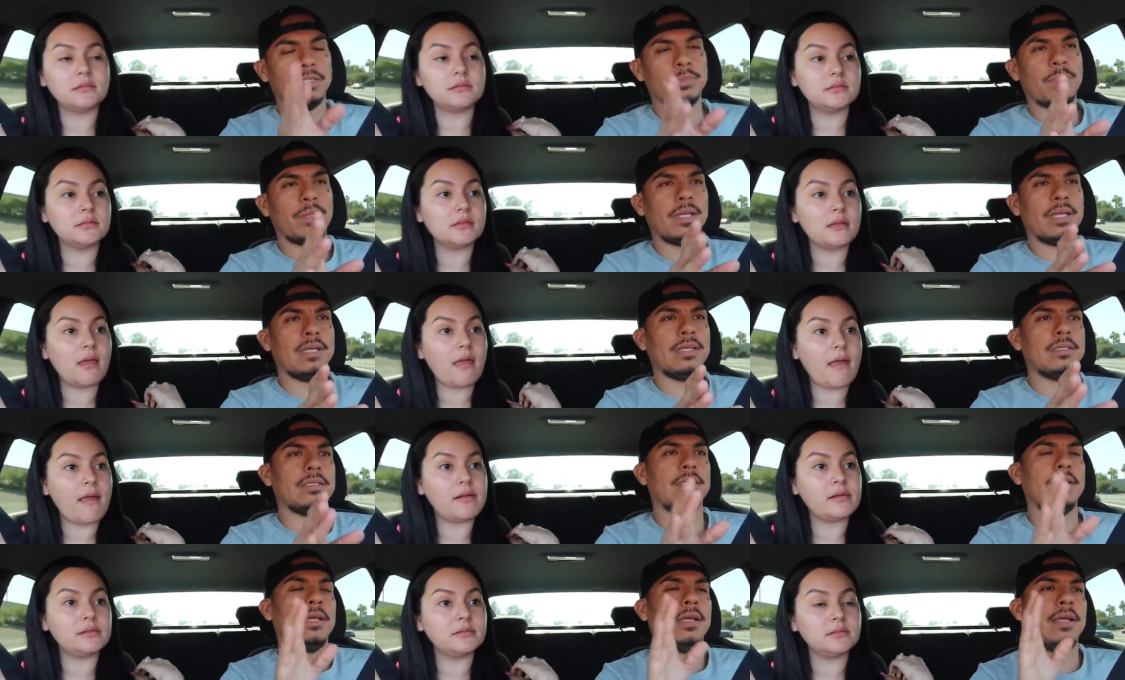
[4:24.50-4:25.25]
Speaker 1: this
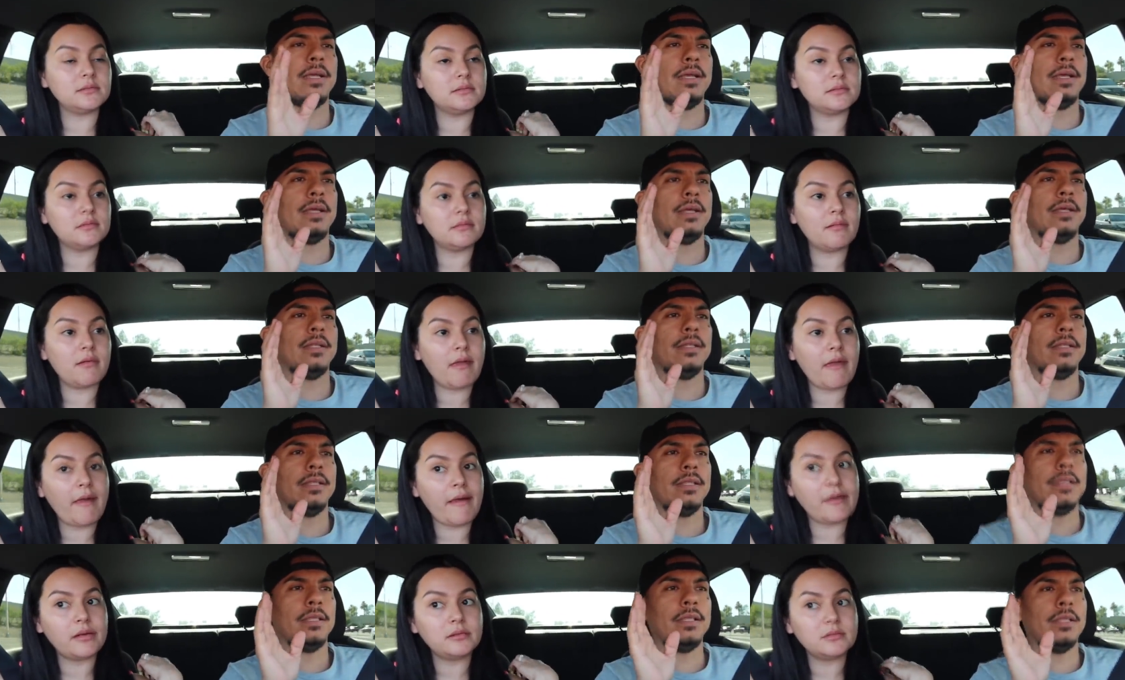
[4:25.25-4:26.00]
place, and
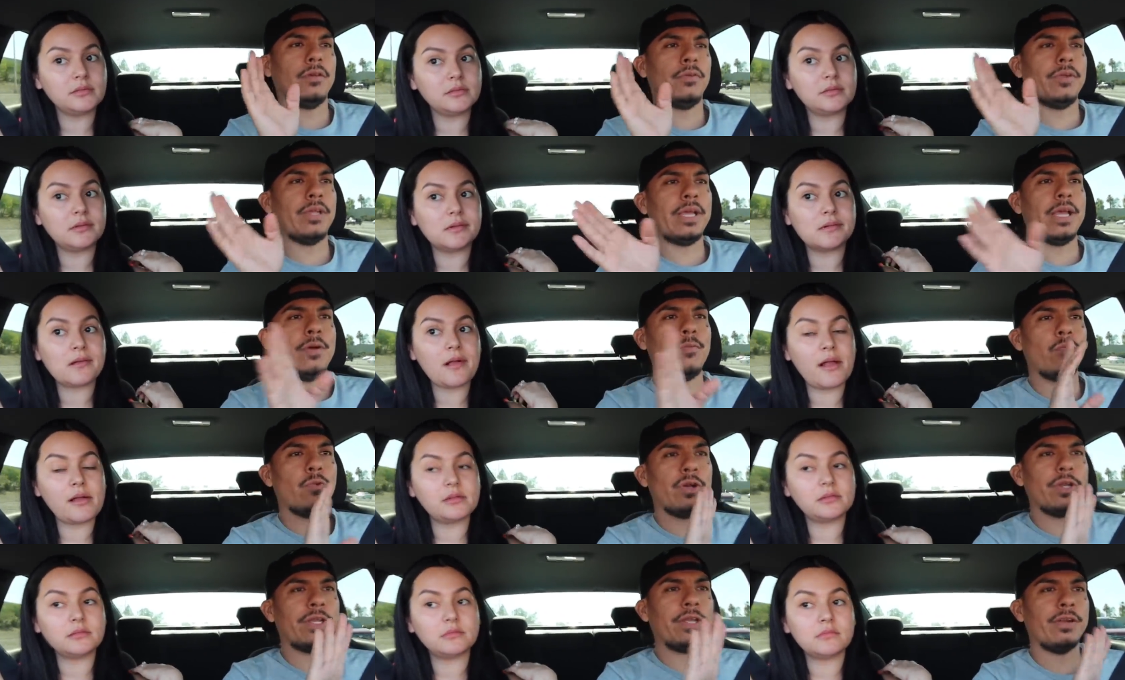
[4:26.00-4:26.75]
they only had
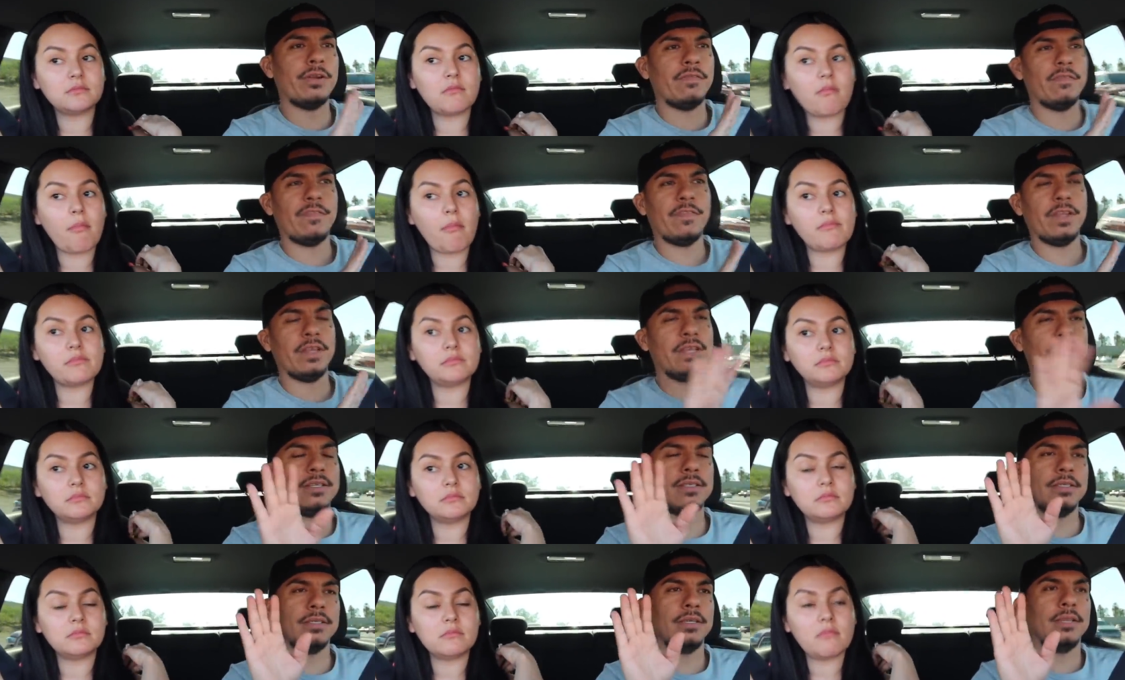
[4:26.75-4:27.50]
one here in
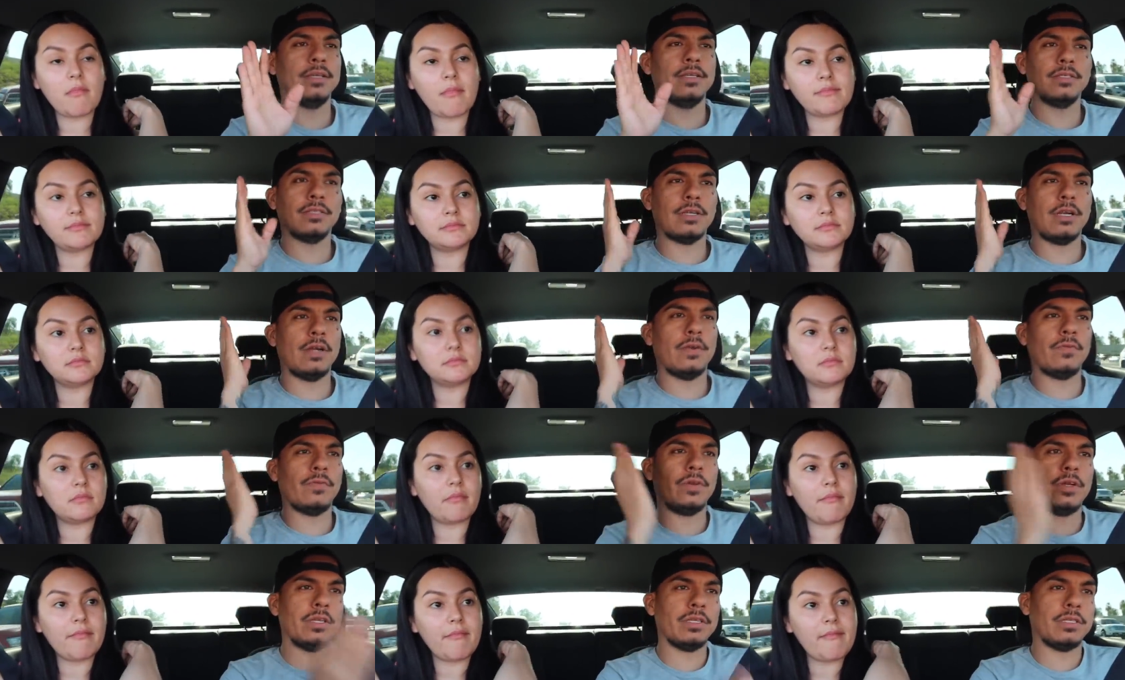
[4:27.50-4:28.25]
Phoenix, so
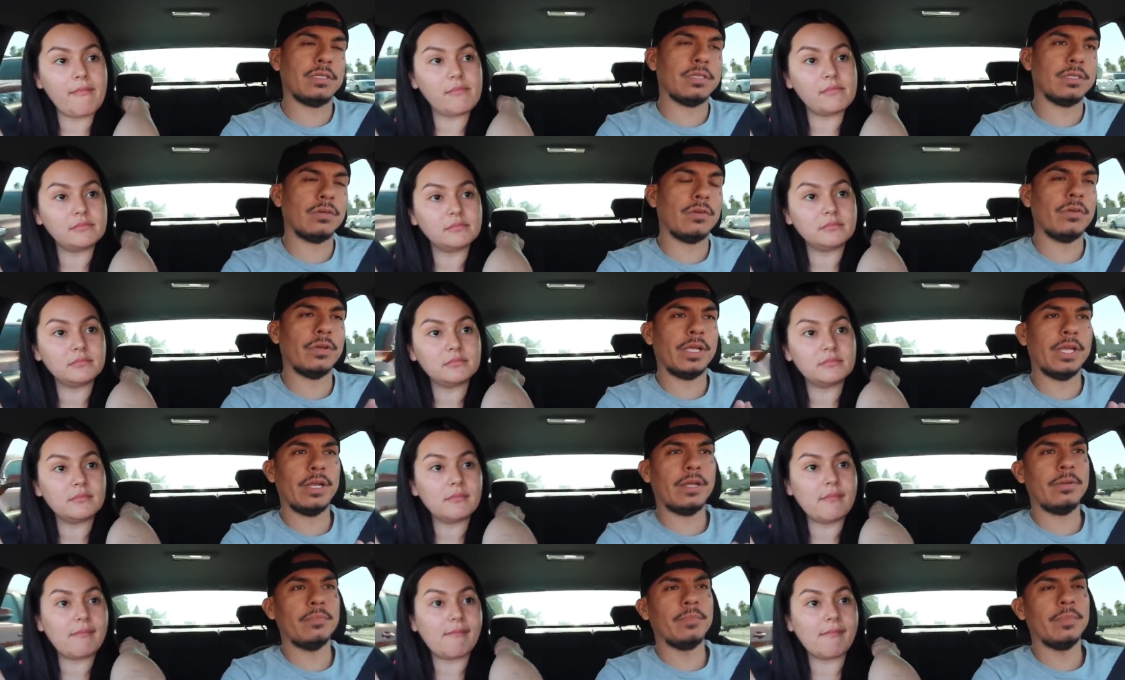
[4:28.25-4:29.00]
I rushed to go
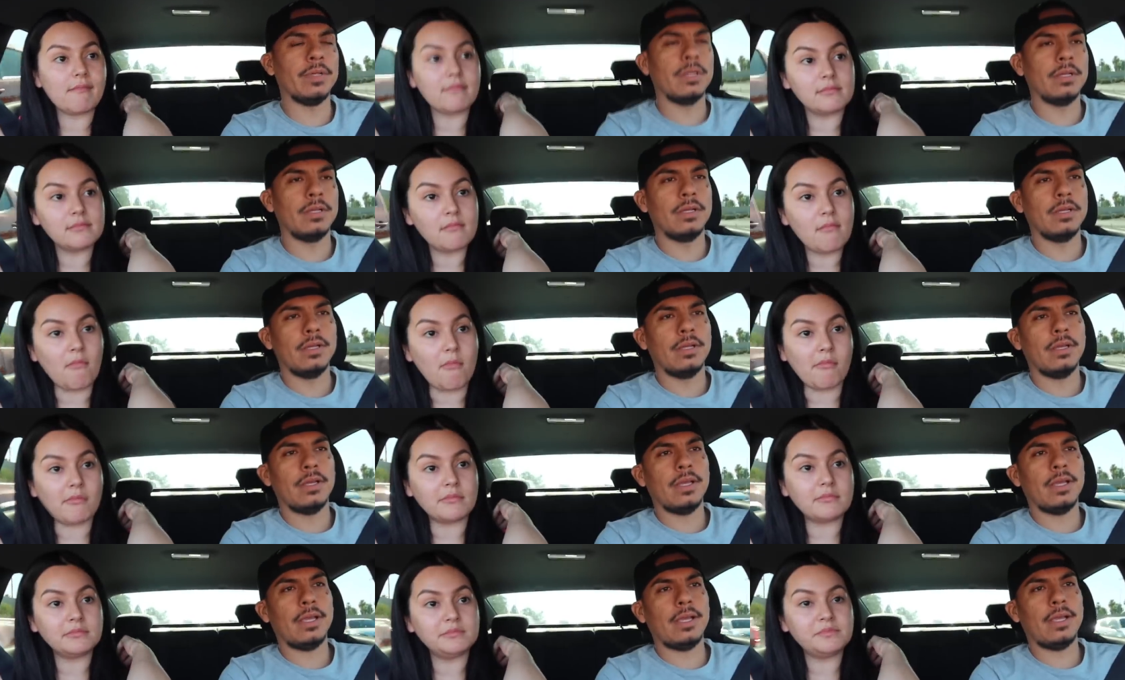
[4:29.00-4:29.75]
get them
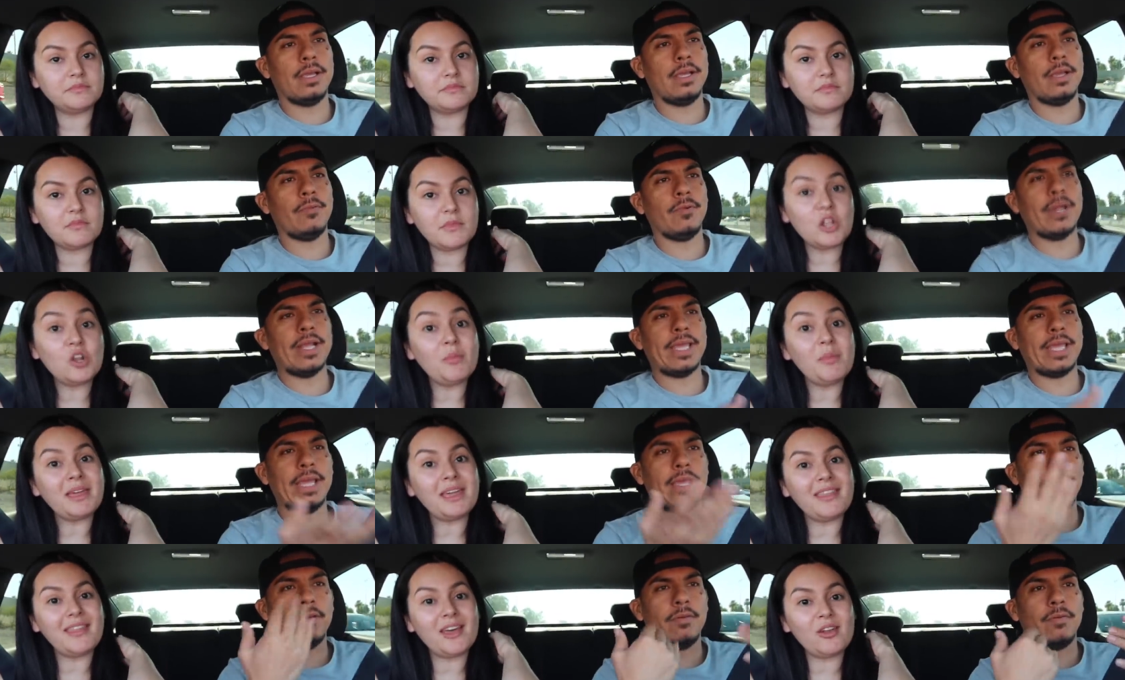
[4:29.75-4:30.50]
and when, I
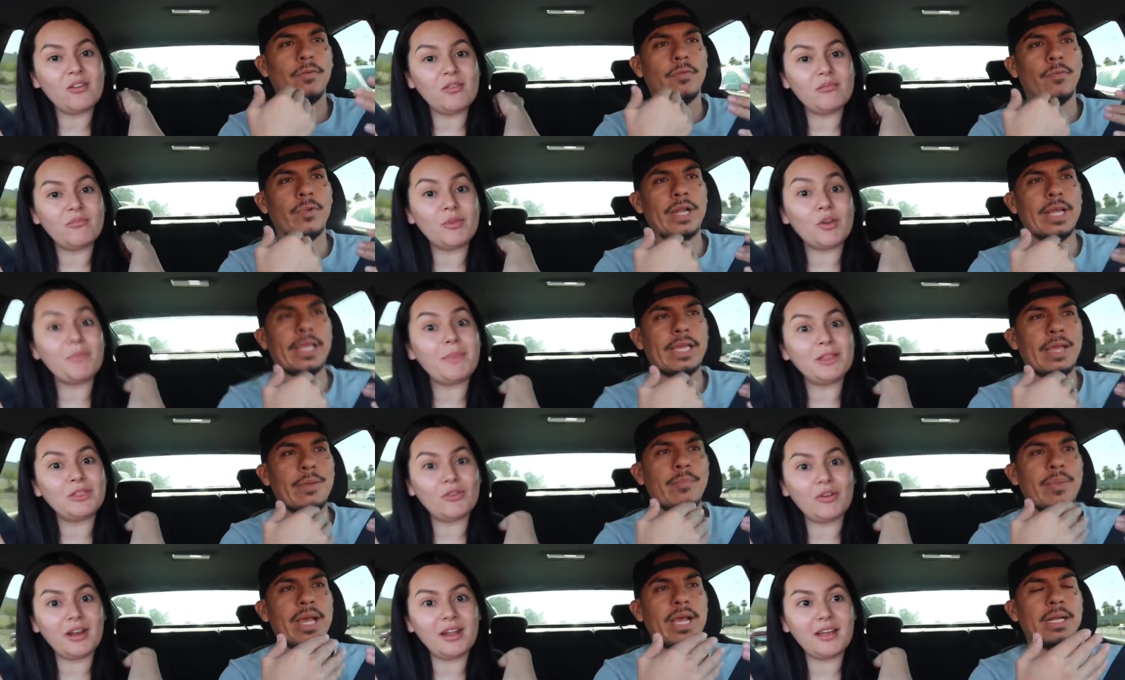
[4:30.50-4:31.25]
came, when I
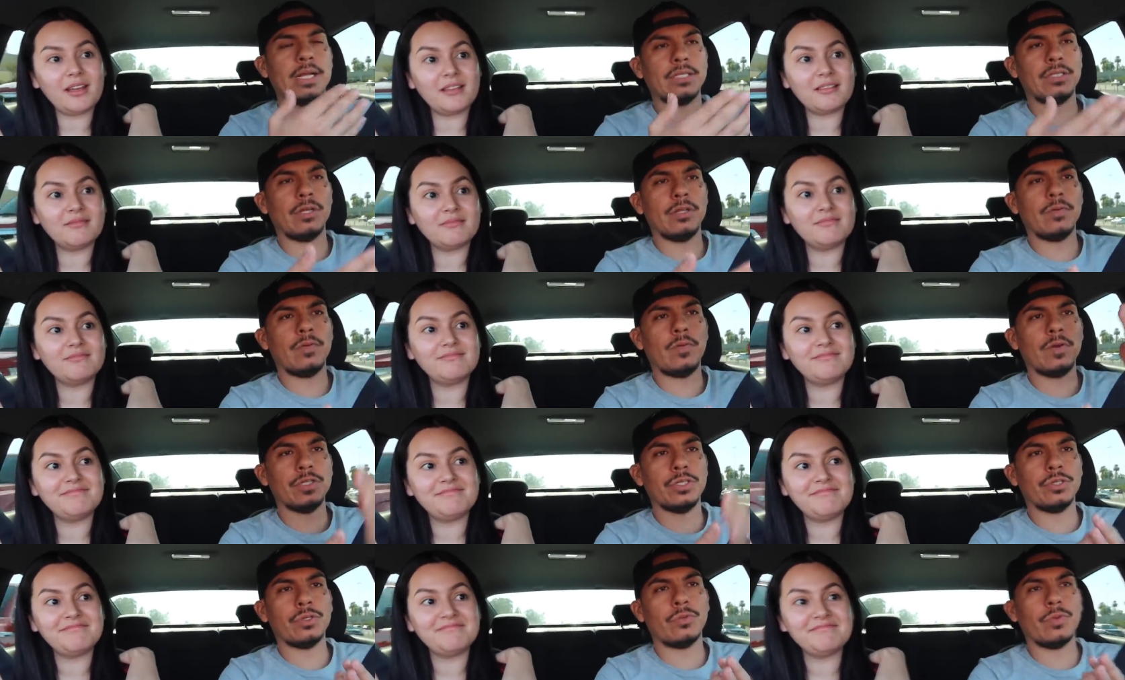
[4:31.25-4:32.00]
came back, I told him, I
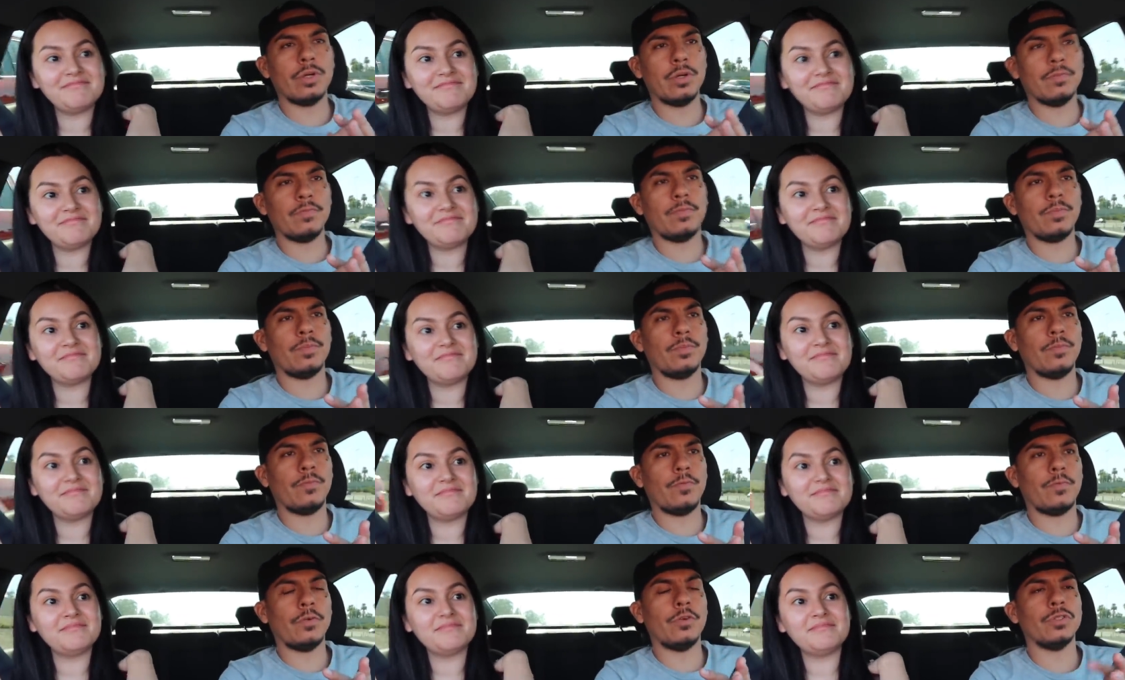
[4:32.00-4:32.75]
want you to wear
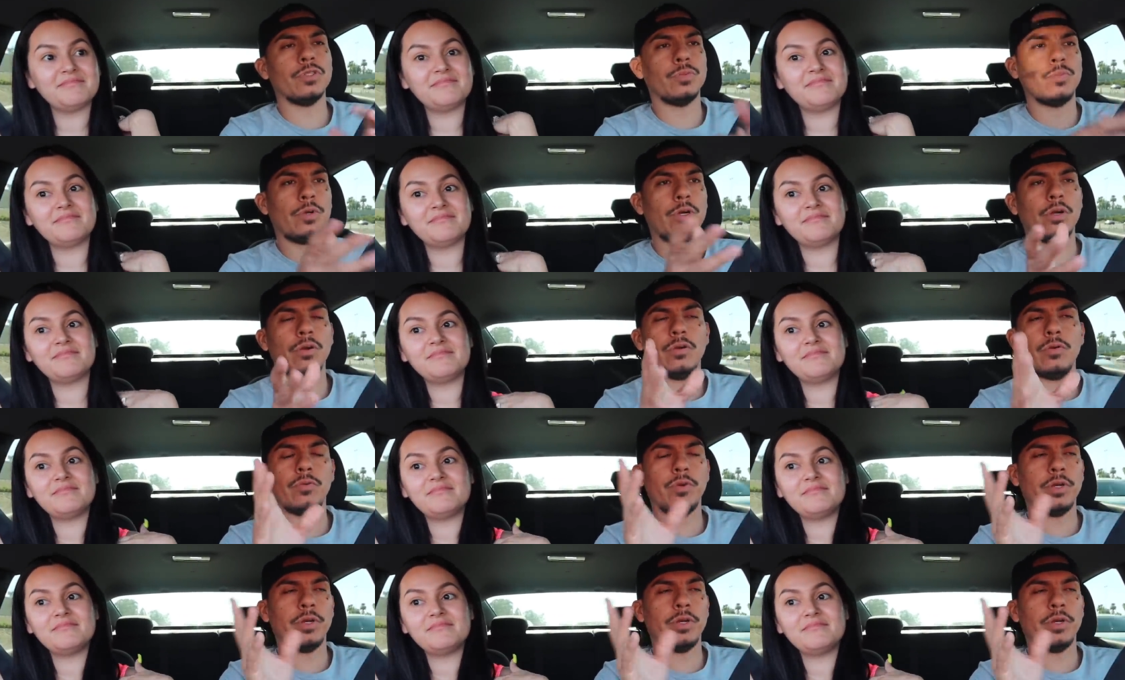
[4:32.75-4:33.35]
them for tomorrow or